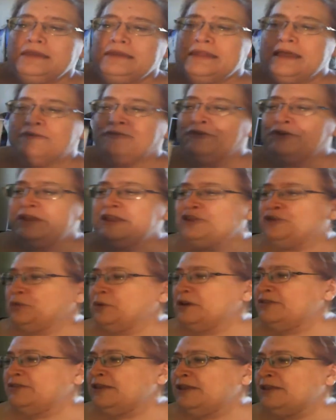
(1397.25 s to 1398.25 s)
Now, for each
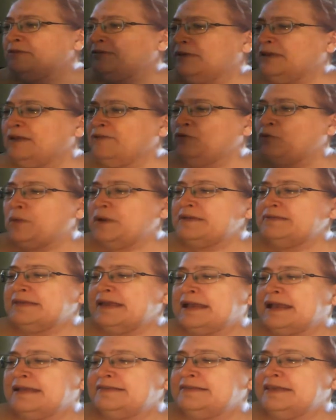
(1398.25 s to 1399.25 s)
one of these giveaways,
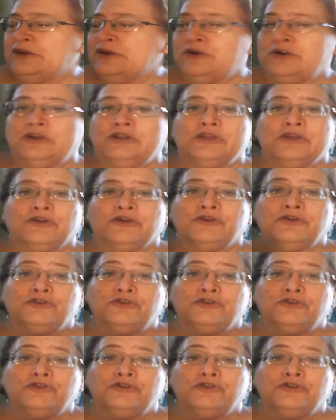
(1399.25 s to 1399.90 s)
like I said earlier,